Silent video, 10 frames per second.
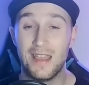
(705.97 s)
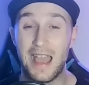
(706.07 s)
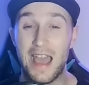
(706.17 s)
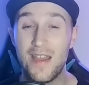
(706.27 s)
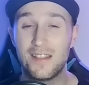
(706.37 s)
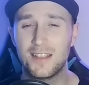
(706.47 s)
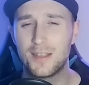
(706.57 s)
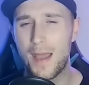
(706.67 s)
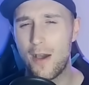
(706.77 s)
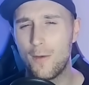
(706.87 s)
and that does
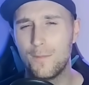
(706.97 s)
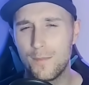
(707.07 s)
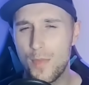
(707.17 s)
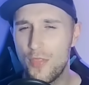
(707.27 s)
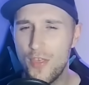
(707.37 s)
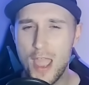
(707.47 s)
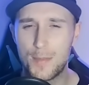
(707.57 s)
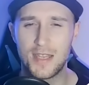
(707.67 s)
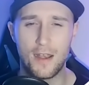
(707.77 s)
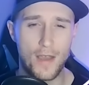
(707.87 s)
about
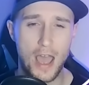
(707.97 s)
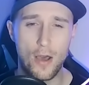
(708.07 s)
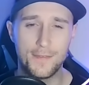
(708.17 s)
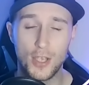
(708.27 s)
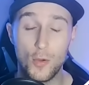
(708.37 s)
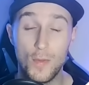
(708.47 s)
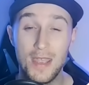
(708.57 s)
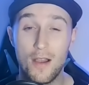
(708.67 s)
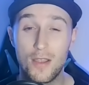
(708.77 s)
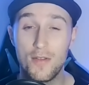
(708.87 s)
30% of our health. So
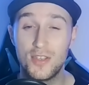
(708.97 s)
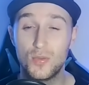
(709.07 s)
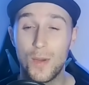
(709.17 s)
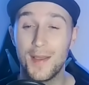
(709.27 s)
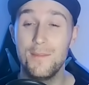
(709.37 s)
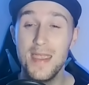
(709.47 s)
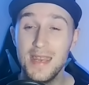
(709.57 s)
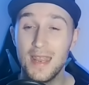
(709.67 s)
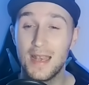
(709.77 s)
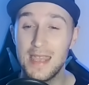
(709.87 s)
we are going to swap
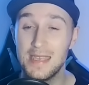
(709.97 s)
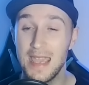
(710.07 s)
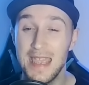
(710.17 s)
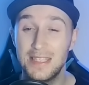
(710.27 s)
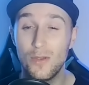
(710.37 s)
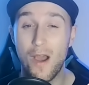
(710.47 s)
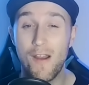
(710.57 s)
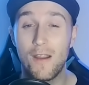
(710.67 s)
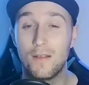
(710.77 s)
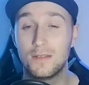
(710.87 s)
immediately into
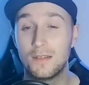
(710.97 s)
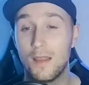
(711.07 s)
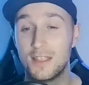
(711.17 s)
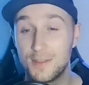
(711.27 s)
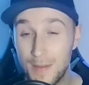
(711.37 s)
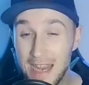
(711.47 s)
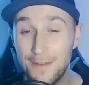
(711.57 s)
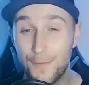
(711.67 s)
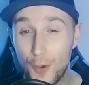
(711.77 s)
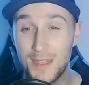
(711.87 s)
our speed
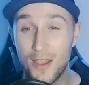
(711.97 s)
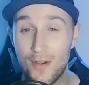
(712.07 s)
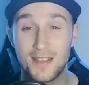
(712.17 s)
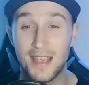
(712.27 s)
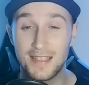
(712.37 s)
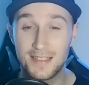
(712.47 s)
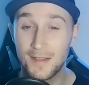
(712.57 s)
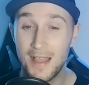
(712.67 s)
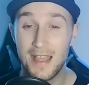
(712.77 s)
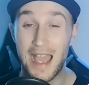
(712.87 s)
form Deoxys,
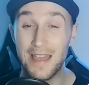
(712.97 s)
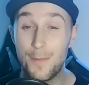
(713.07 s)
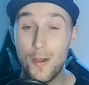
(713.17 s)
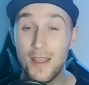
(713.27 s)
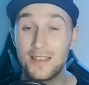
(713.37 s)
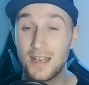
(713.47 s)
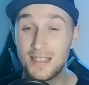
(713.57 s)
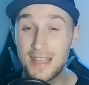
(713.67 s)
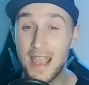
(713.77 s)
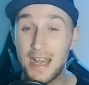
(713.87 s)
and the opponent is going to
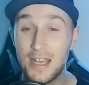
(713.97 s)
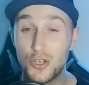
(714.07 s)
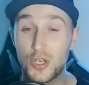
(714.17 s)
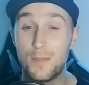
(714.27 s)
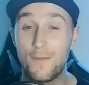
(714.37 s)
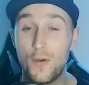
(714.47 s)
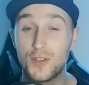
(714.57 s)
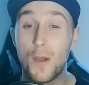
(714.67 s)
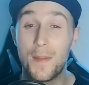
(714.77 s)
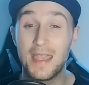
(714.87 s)
stay in initially before
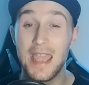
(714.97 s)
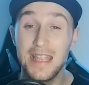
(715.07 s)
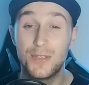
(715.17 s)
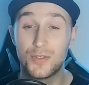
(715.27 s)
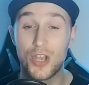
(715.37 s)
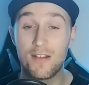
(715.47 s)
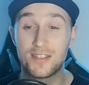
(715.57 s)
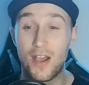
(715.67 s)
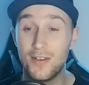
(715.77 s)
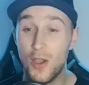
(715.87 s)
swapping into a
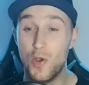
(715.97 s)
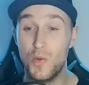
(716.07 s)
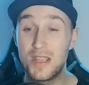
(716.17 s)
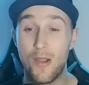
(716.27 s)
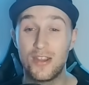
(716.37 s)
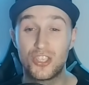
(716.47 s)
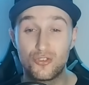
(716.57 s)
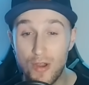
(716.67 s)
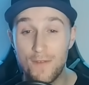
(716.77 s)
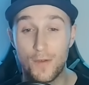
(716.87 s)
Charizard. We're going
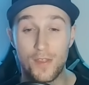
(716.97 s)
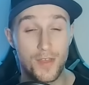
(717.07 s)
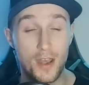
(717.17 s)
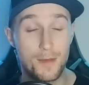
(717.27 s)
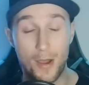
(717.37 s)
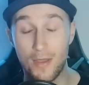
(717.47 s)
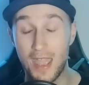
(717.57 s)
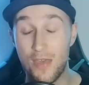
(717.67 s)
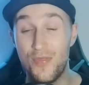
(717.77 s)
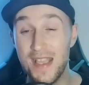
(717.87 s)
straight for the Thunderbolt
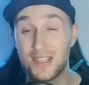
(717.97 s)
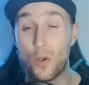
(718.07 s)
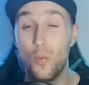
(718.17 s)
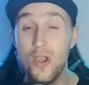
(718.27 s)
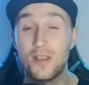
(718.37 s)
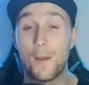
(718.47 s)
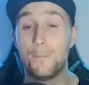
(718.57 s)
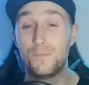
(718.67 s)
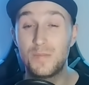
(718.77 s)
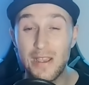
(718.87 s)
here. This would
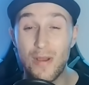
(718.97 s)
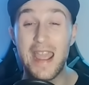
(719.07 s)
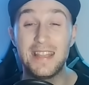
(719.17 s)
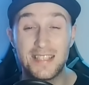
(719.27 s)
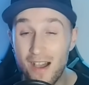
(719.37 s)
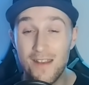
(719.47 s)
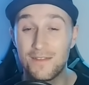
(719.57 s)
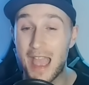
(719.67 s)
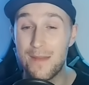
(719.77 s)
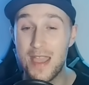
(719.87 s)
deal a ton of
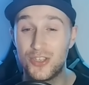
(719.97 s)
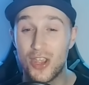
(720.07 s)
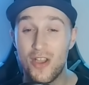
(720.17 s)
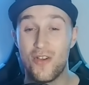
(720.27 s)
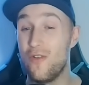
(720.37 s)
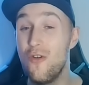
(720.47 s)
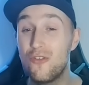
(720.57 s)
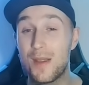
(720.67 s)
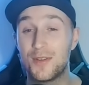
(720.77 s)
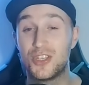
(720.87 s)
damage, or
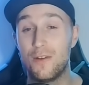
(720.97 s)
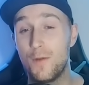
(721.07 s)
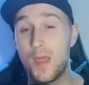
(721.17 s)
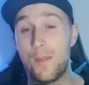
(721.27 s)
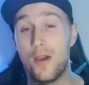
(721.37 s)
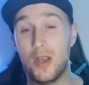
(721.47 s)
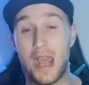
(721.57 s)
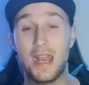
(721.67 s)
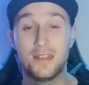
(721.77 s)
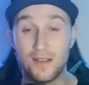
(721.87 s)
grab a shield from the opponent,
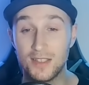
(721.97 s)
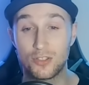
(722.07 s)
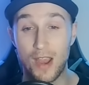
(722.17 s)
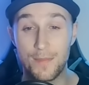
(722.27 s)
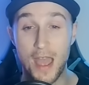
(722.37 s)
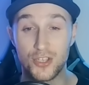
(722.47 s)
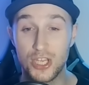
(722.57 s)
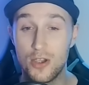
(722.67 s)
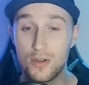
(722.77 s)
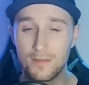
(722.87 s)
and it does grab that
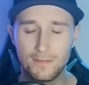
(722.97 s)
shield.